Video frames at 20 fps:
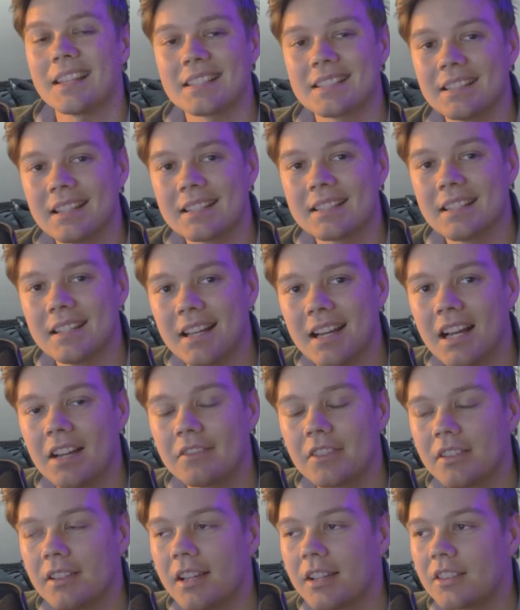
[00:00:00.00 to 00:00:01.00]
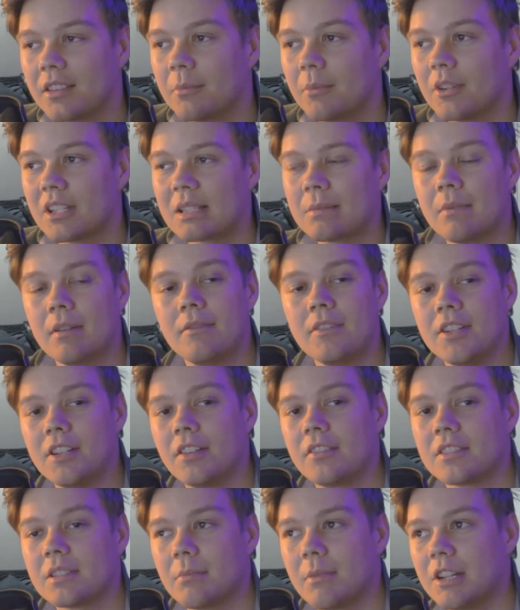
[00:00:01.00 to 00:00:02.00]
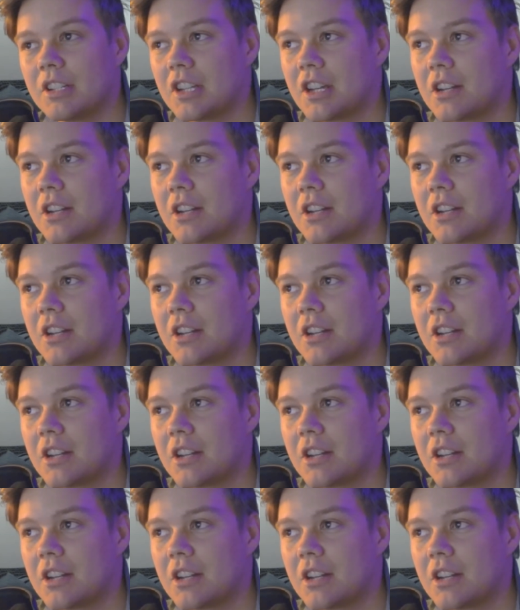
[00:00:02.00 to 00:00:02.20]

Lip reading: That's less than half the length of most of my videos on my